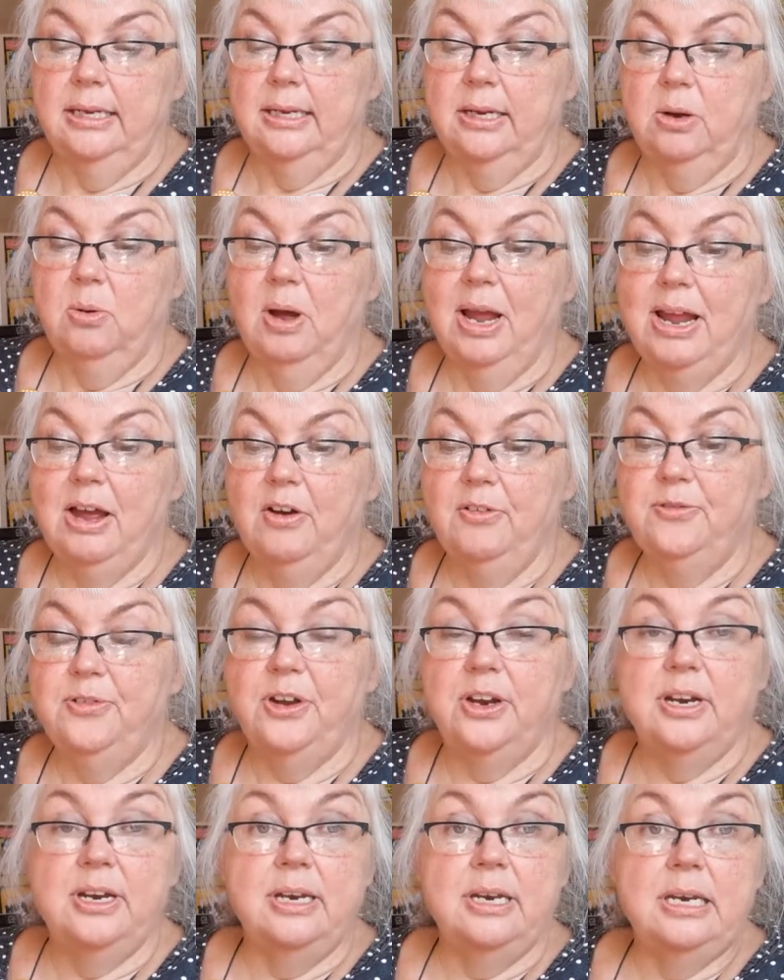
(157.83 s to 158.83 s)
Quite
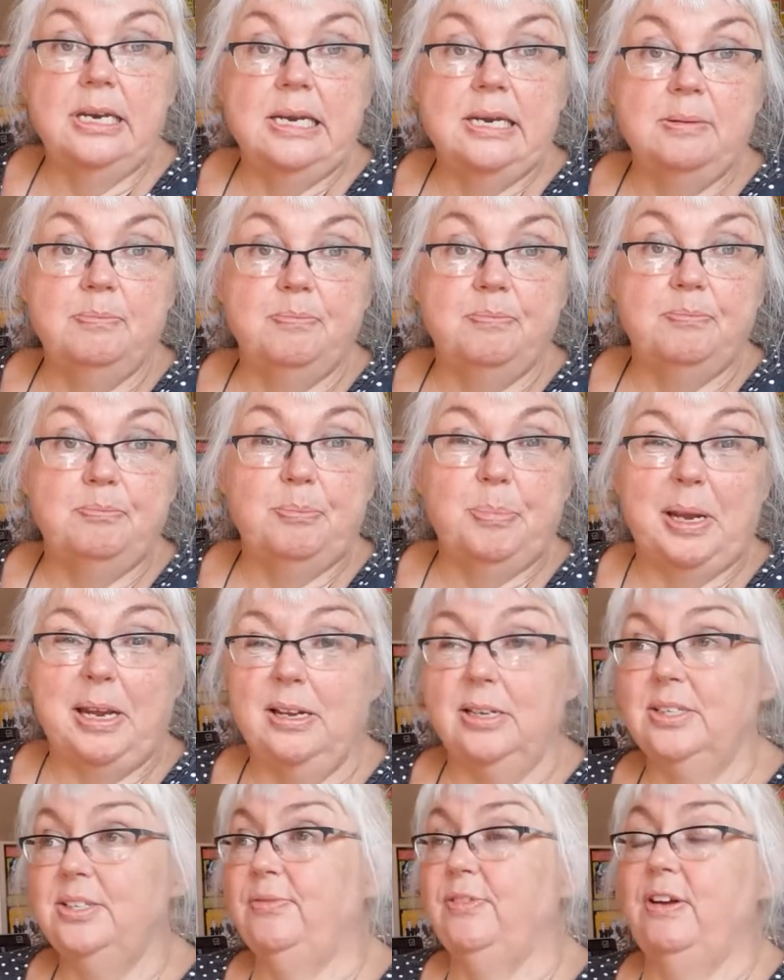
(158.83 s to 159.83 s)
often,
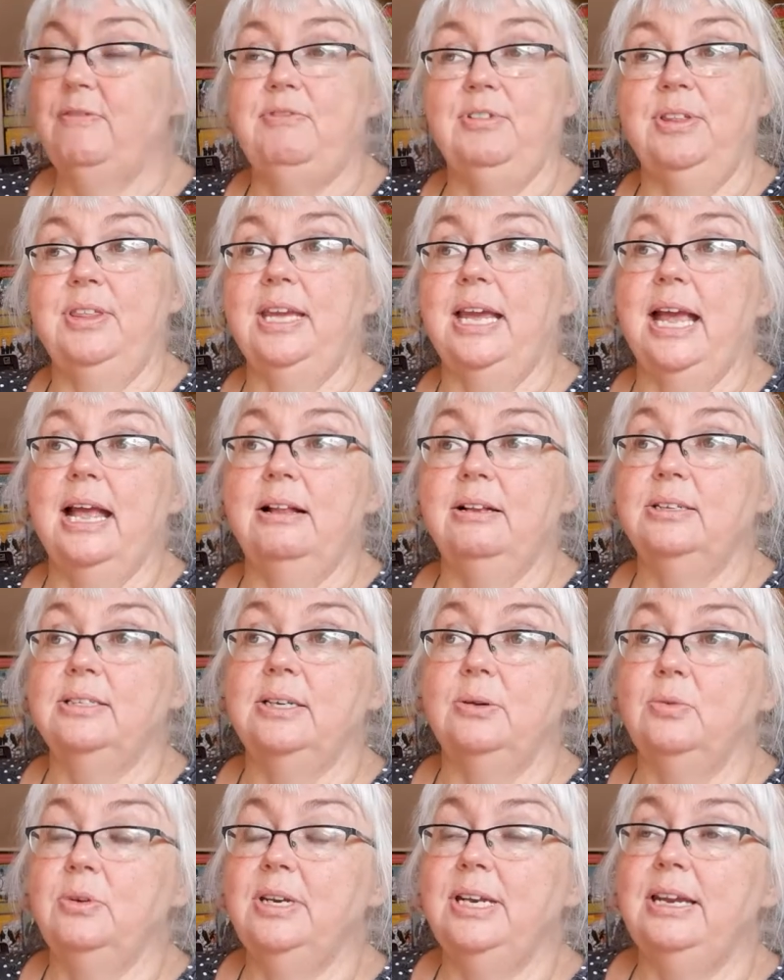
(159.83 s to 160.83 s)
because of everything else,
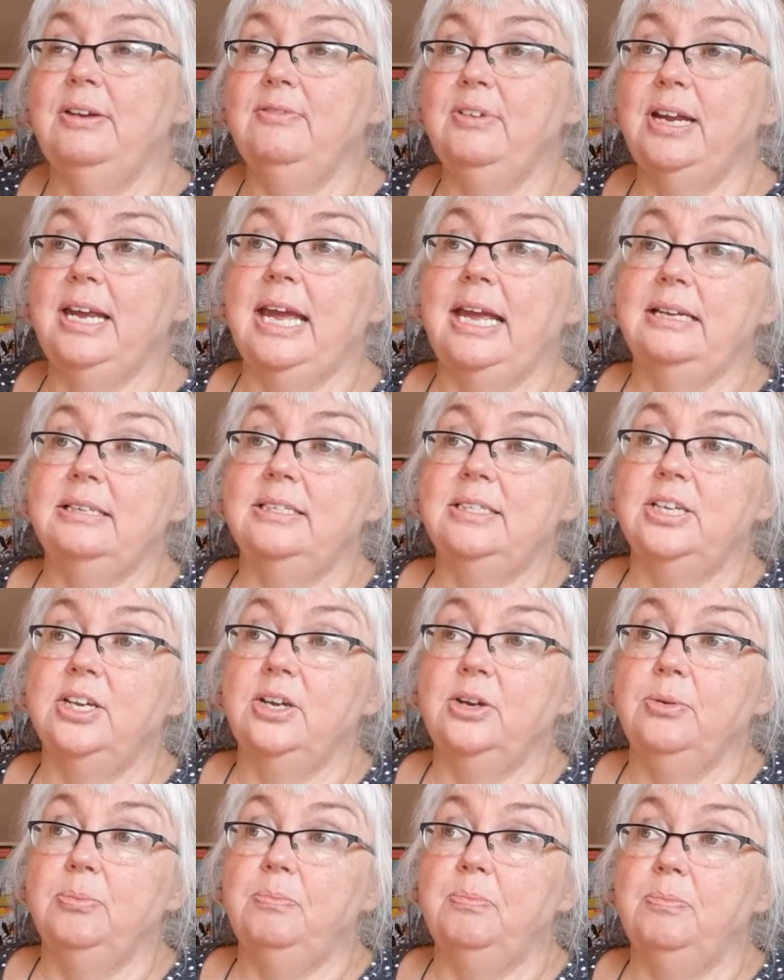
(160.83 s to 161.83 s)
I wouldn't even get
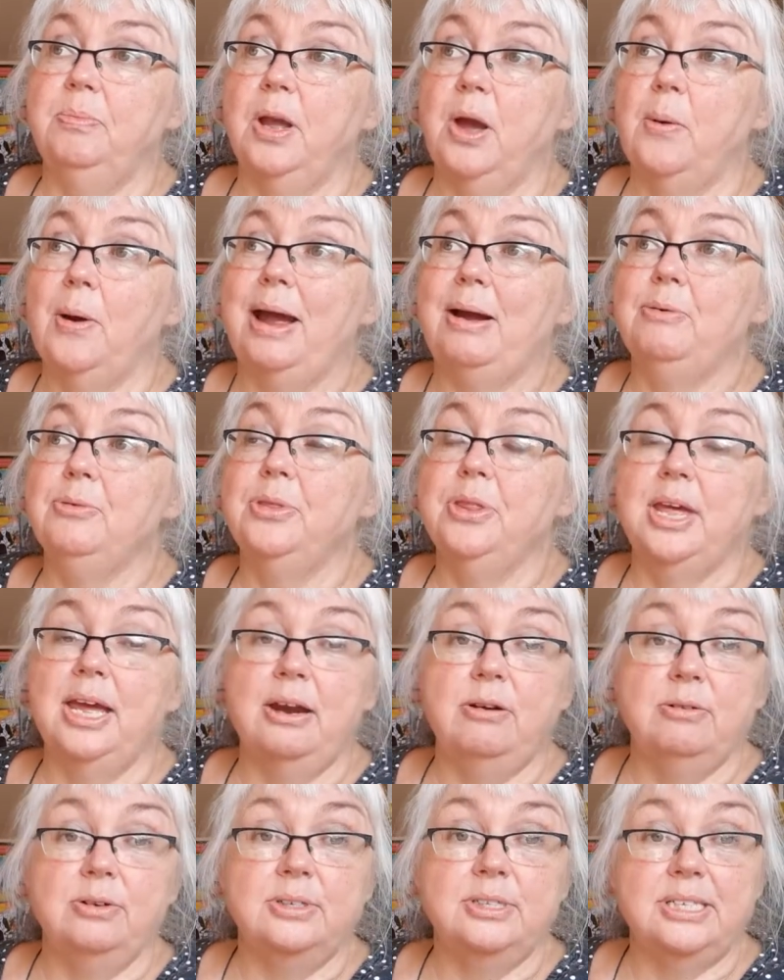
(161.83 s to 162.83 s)
to go out
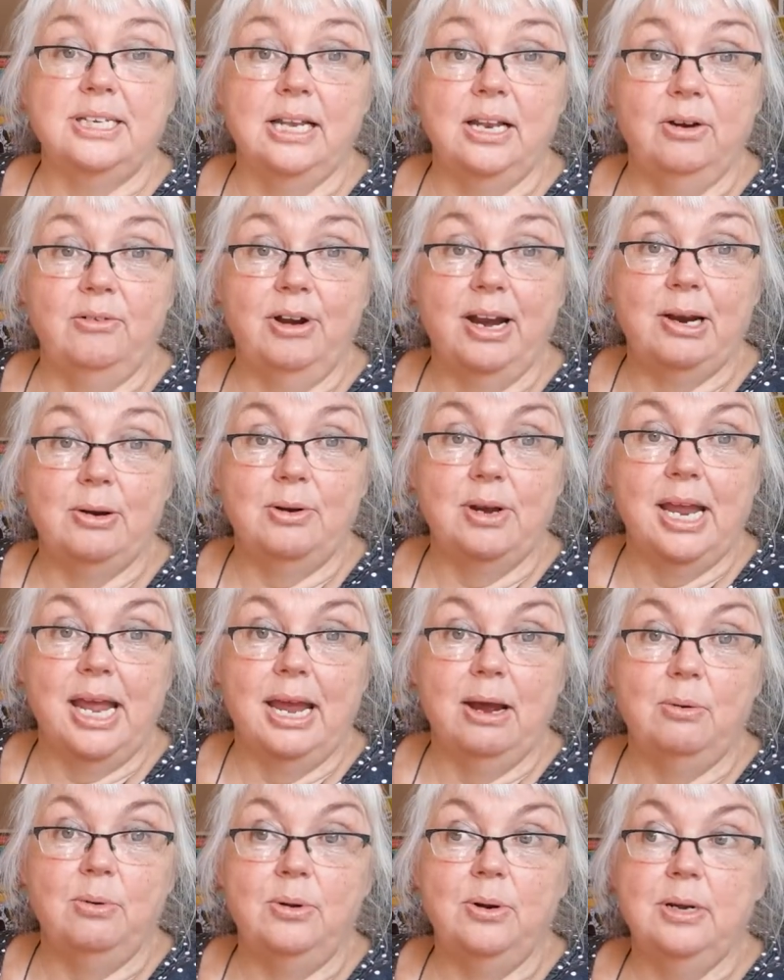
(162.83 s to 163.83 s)
there until around
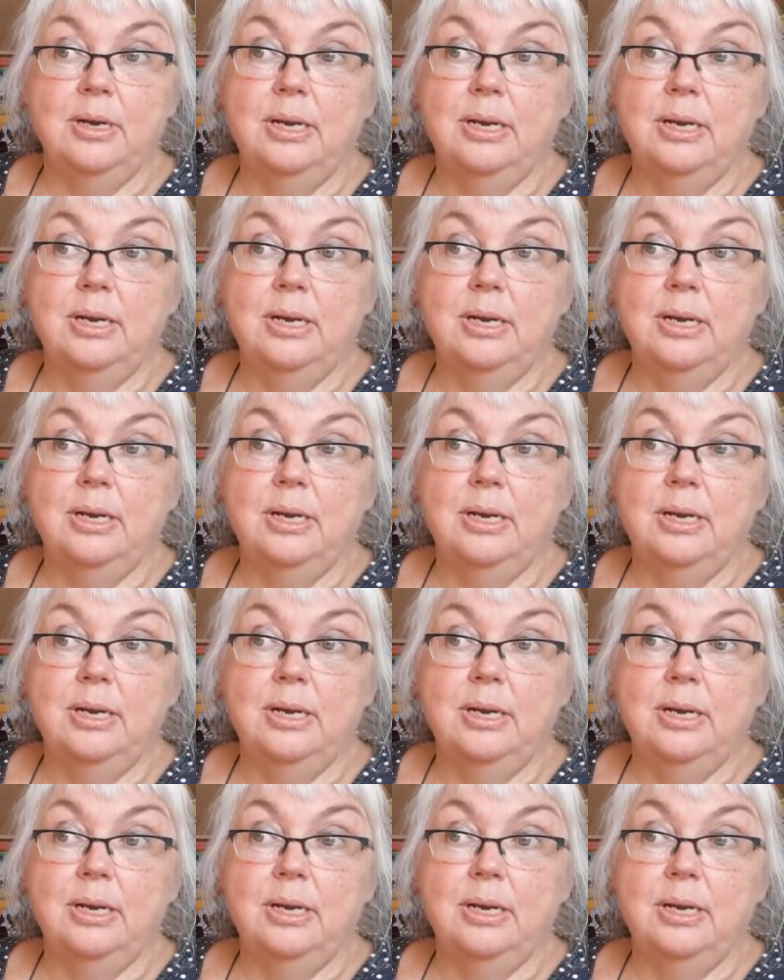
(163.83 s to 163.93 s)
now.